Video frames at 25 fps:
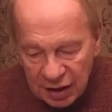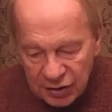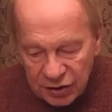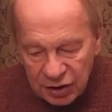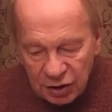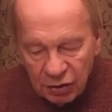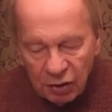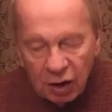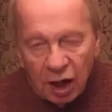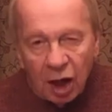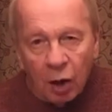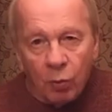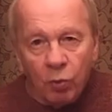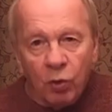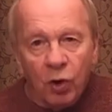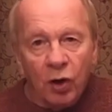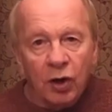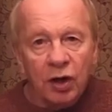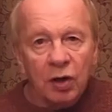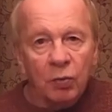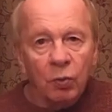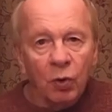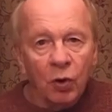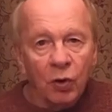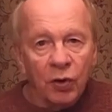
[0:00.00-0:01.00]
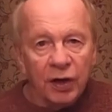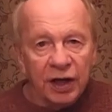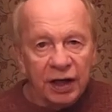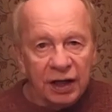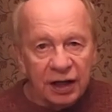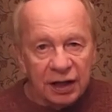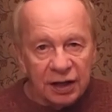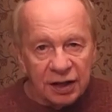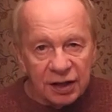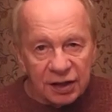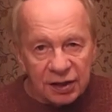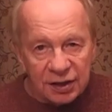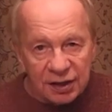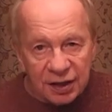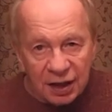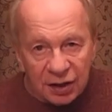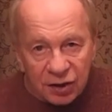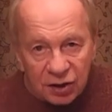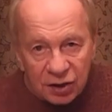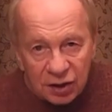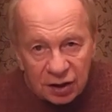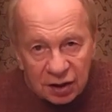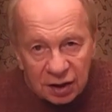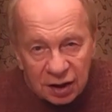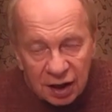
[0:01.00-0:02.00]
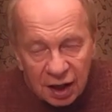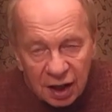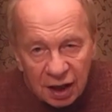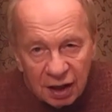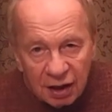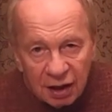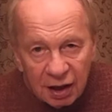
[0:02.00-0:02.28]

So a word of warning in this section: